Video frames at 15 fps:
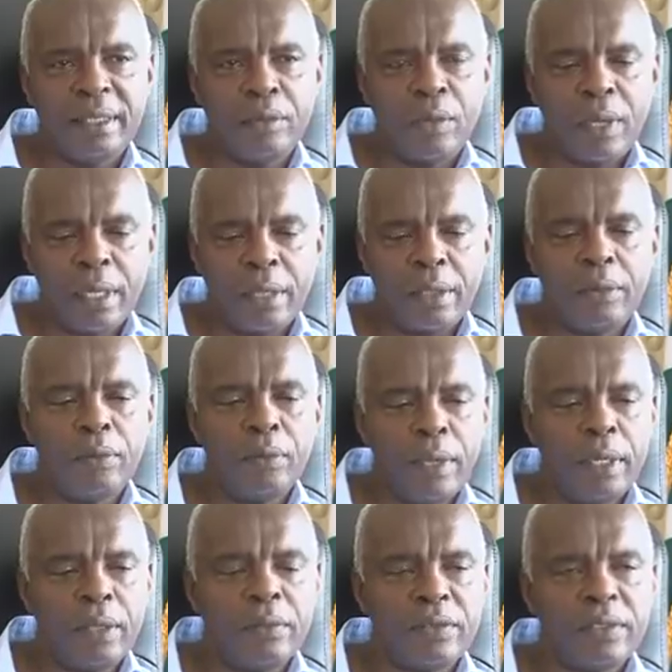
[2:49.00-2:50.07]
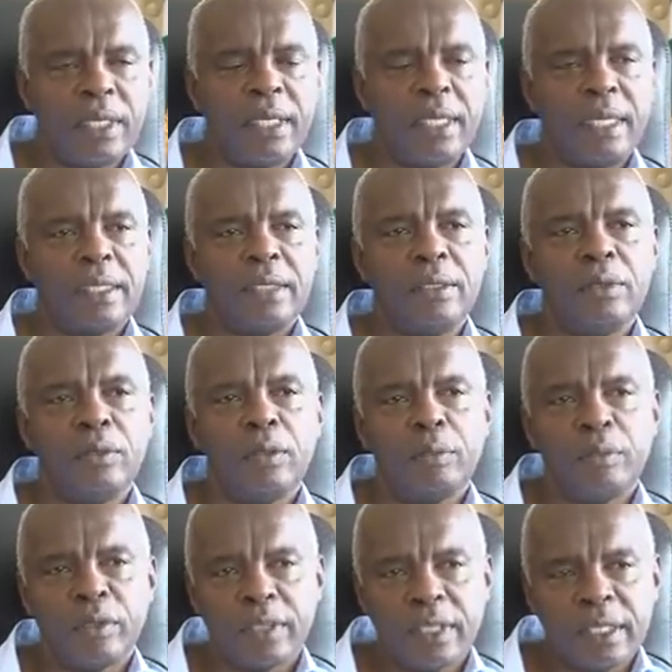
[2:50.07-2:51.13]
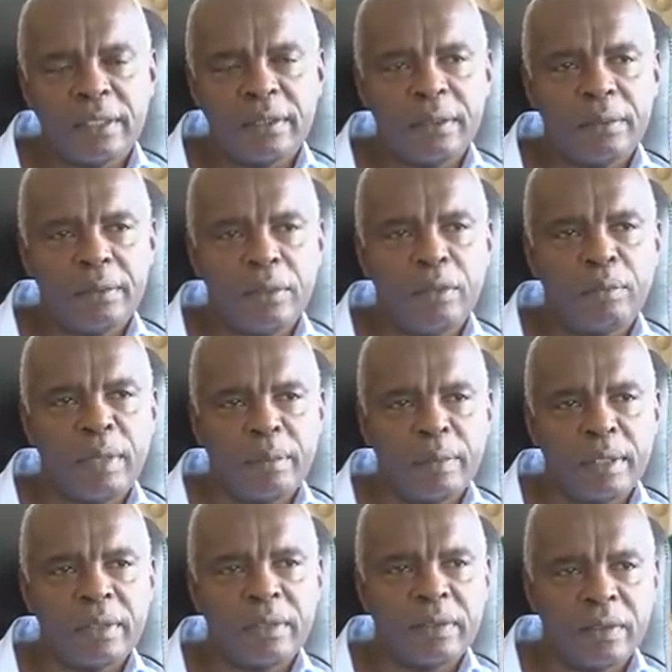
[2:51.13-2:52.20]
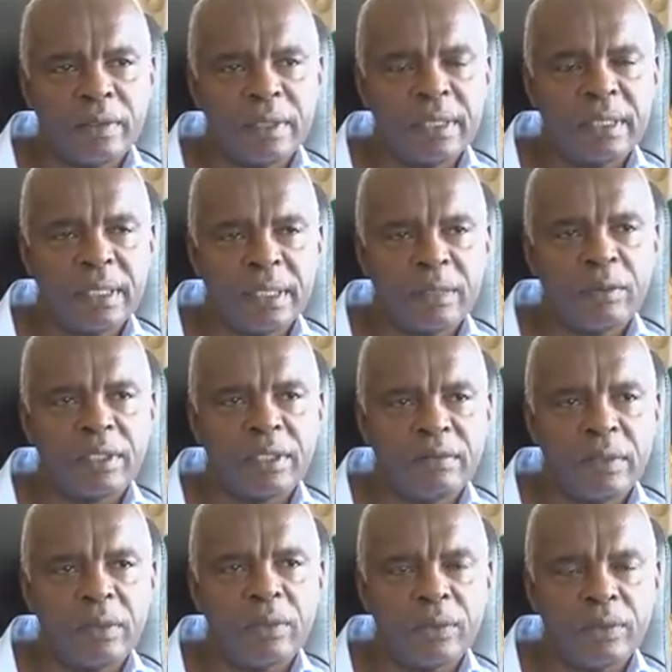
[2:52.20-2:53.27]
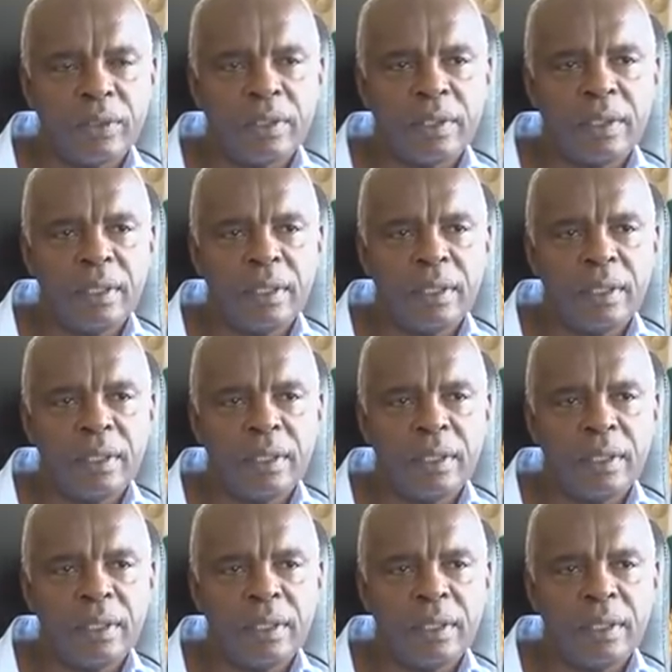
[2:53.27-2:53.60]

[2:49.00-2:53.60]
where, where you say that you will protect you know, public resources at whatever cost.